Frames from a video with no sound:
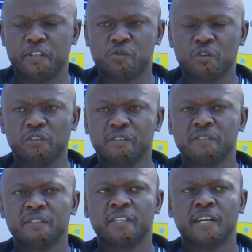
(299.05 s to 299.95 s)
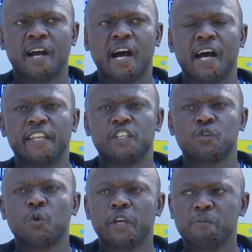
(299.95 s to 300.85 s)
patron and
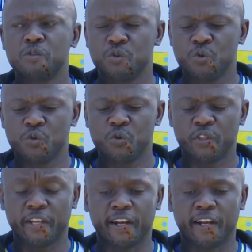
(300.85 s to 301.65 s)
took him through the